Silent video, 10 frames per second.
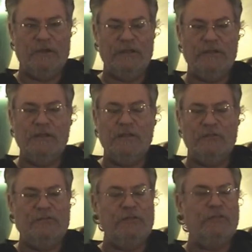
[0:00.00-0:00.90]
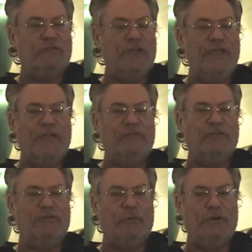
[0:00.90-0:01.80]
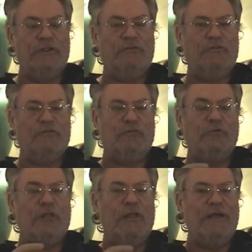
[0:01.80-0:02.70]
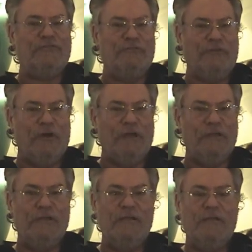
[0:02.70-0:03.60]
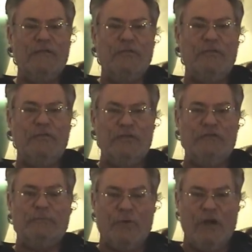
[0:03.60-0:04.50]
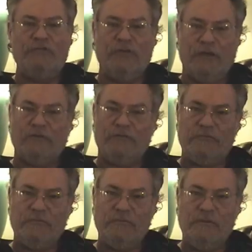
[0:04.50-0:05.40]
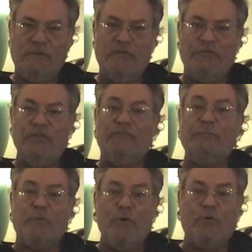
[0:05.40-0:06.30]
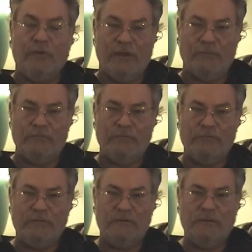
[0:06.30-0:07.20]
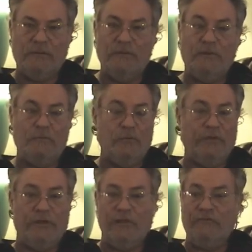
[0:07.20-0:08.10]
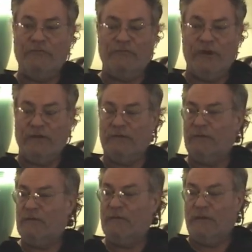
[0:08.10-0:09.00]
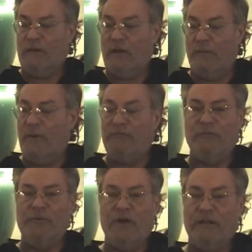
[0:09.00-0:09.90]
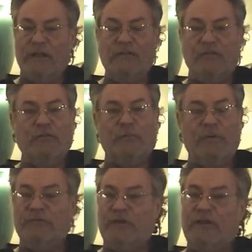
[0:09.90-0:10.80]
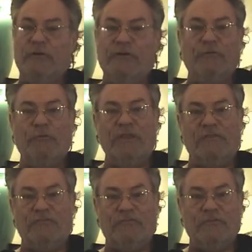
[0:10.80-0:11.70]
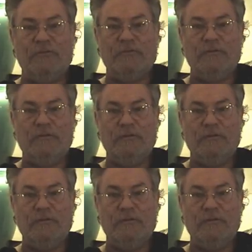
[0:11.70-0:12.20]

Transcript: all right? Let's say that they had the authority to classify these projects, these programs. Well, they classified it above and beyond anything that the president could ever reach.